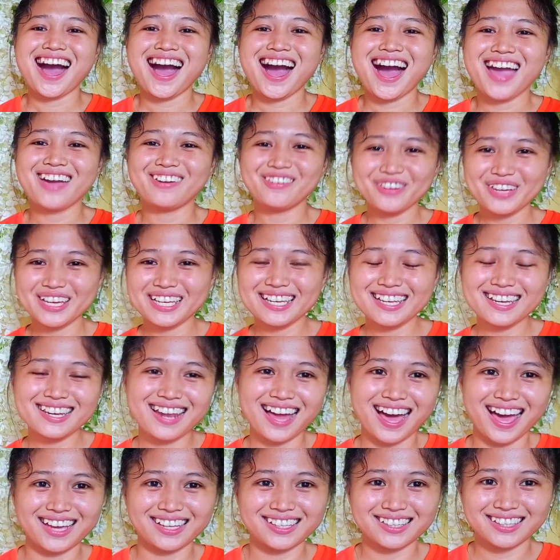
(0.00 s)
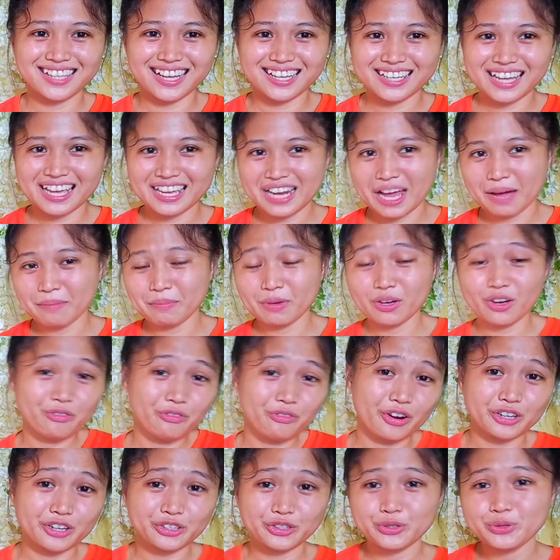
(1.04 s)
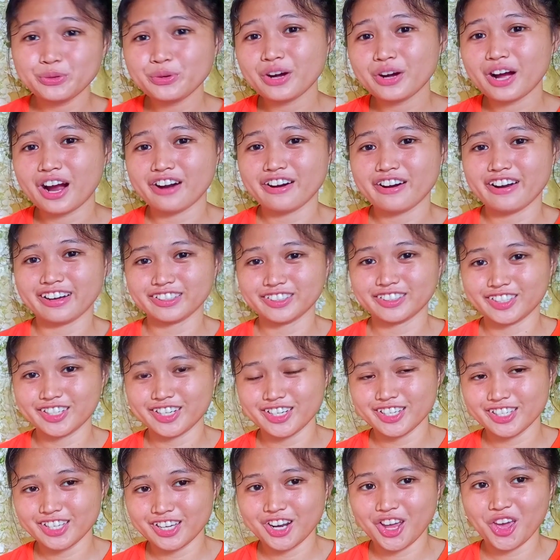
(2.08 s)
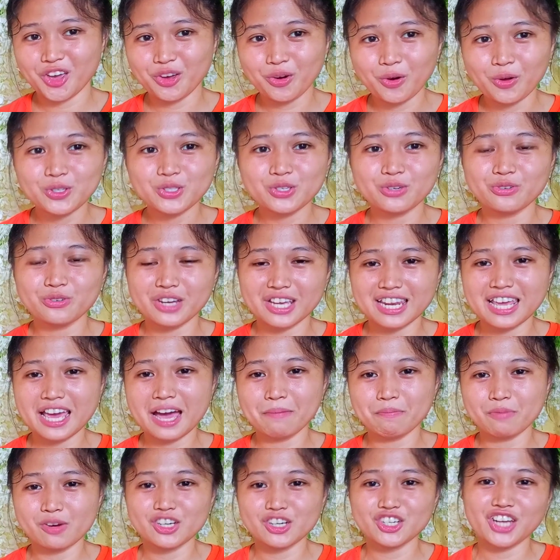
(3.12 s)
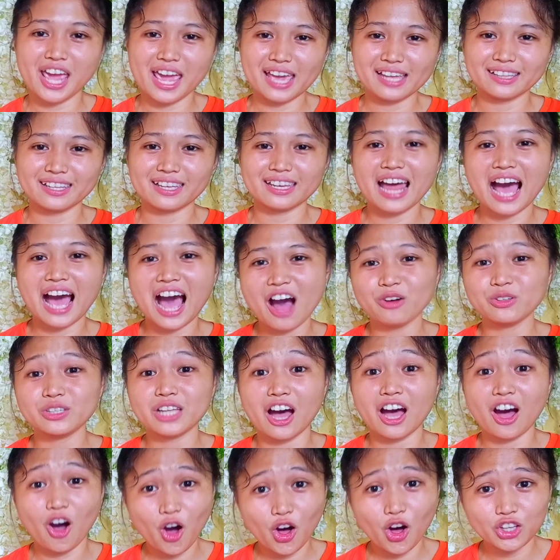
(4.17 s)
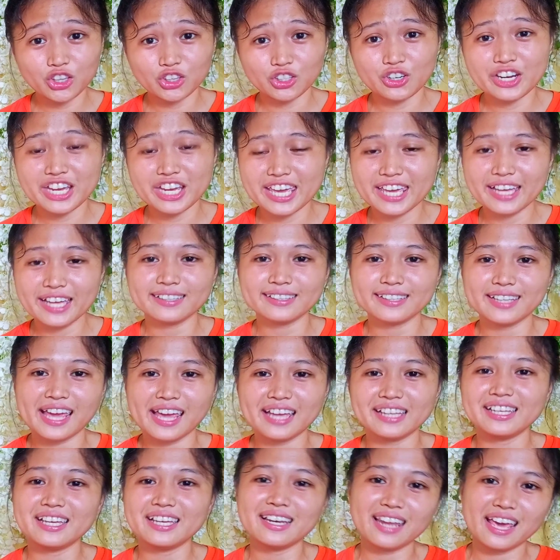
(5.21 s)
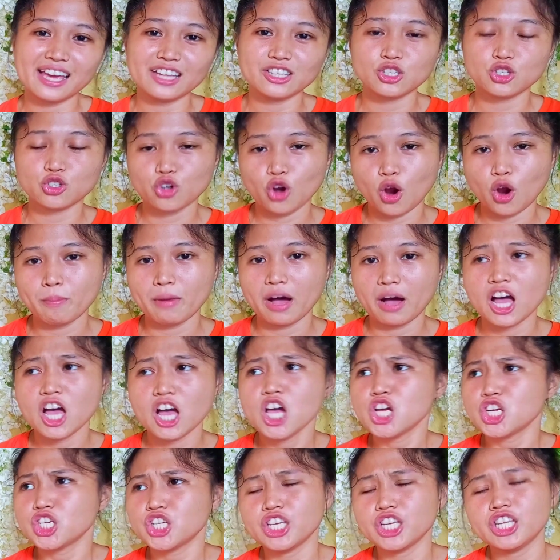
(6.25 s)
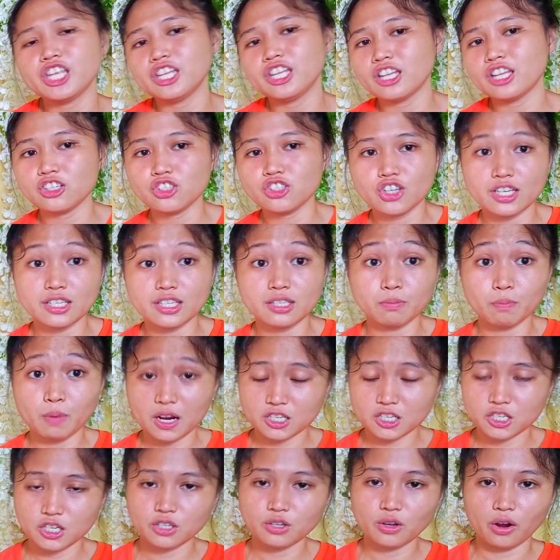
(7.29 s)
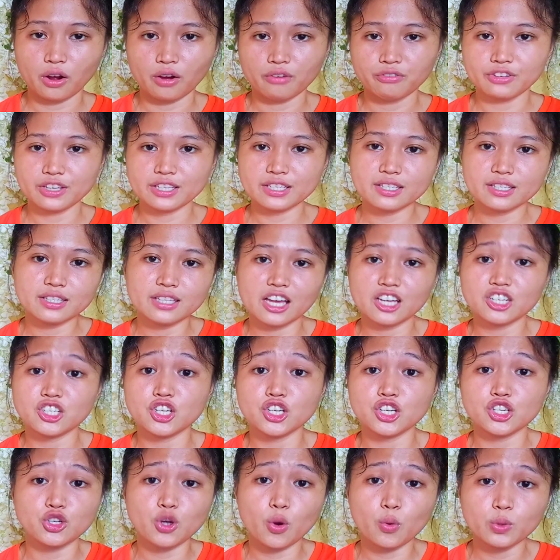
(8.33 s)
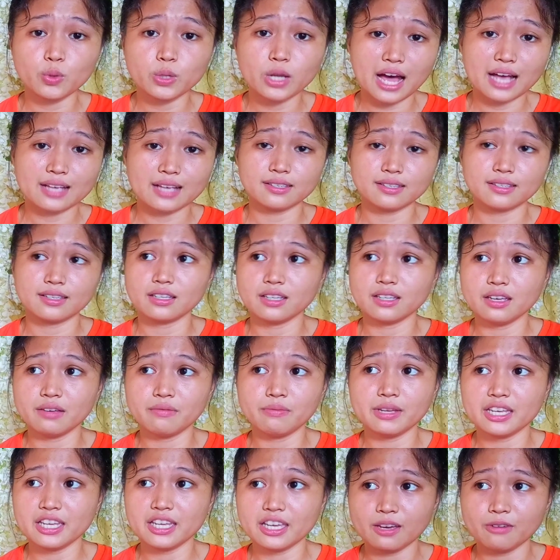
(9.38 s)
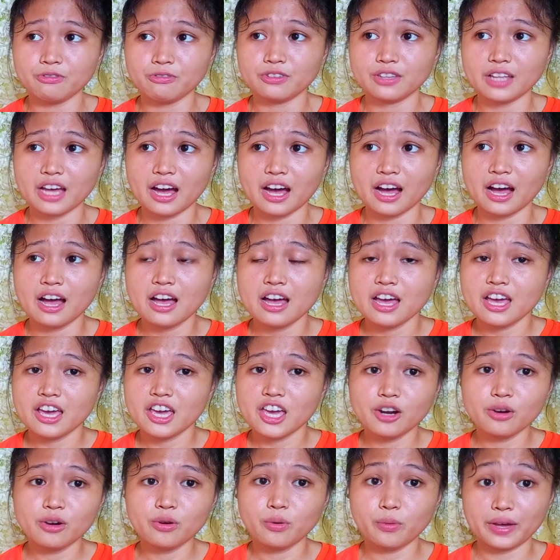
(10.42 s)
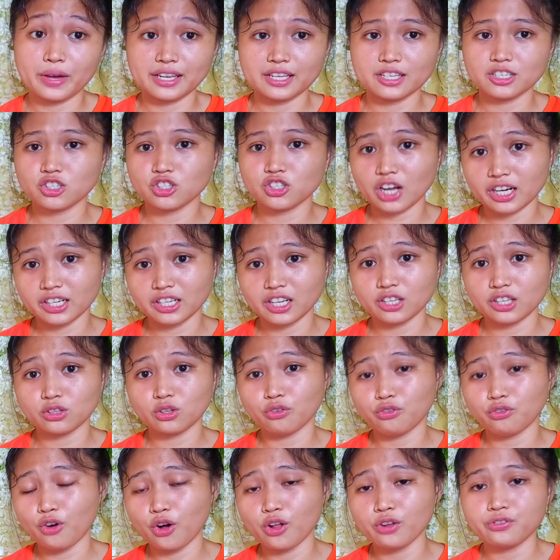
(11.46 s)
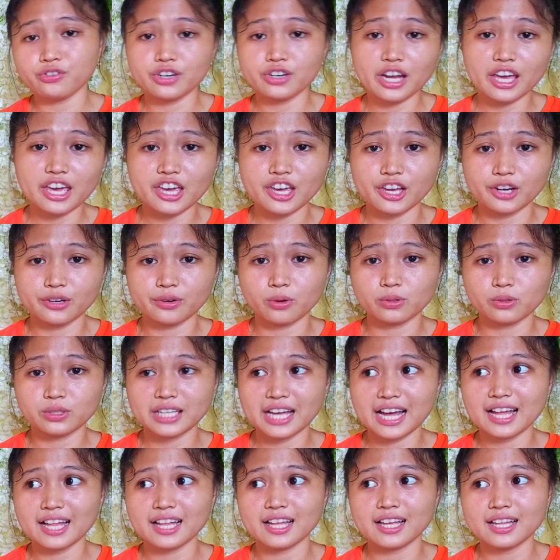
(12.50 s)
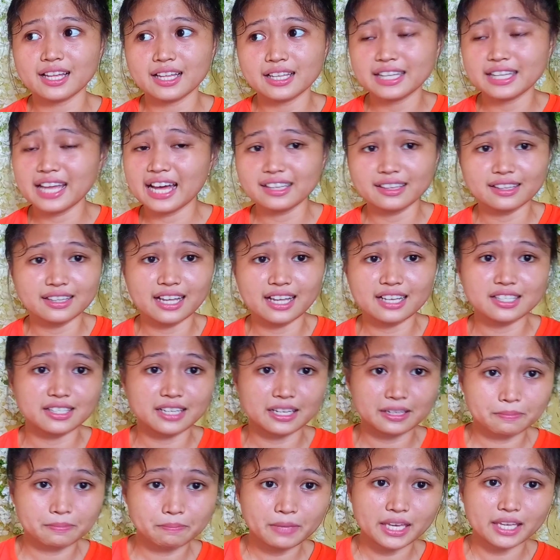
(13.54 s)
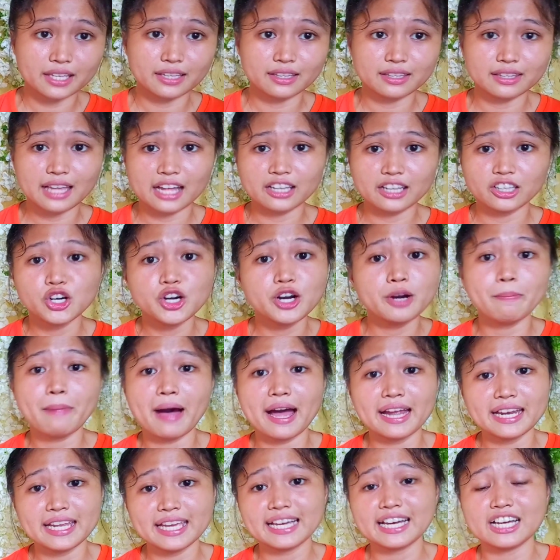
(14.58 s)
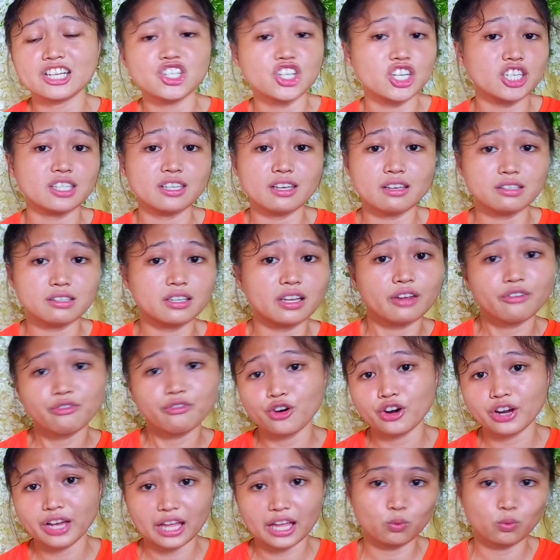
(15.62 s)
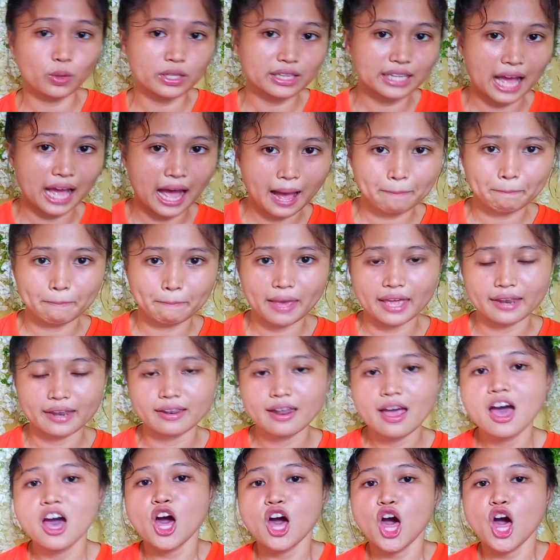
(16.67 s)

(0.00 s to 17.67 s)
I really liked the dynamic of our two characters, and I also really appreciated how the author healed Lady Lane's trauma. She did not just brush it off. Instead, she showed us that even if the heroine is starting to fall for the hero, that, that does not mean that her body can just easily forget what happened.